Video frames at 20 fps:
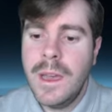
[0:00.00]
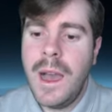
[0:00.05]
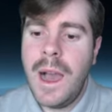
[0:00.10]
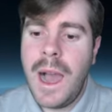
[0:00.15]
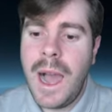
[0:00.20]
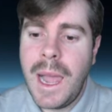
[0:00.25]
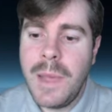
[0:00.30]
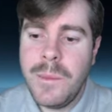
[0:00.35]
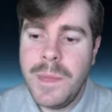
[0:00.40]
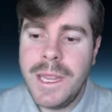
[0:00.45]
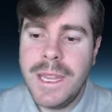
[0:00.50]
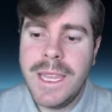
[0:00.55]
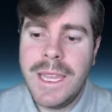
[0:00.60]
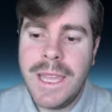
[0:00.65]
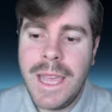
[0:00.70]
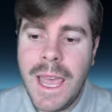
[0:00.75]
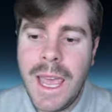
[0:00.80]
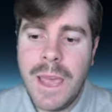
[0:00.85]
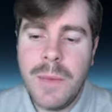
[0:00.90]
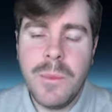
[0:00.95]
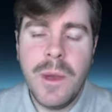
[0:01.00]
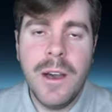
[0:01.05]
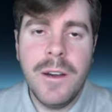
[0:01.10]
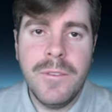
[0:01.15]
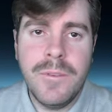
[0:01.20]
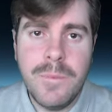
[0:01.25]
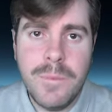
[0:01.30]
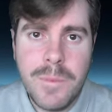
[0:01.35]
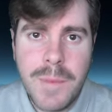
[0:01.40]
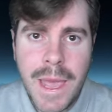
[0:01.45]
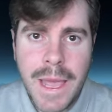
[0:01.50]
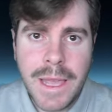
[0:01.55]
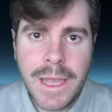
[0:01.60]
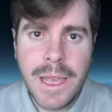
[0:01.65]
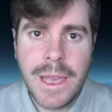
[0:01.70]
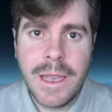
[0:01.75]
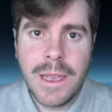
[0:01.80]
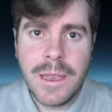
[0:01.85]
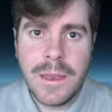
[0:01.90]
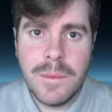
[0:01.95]
I'm in the game of
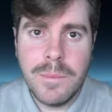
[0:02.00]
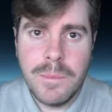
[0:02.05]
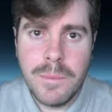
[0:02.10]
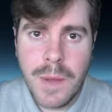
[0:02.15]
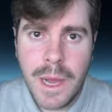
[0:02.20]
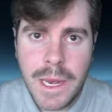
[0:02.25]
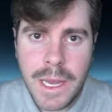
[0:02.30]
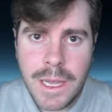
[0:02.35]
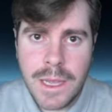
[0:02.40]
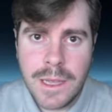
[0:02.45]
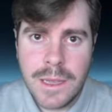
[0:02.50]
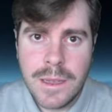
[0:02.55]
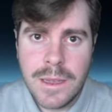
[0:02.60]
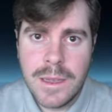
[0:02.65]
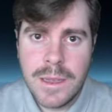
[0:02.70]
making money.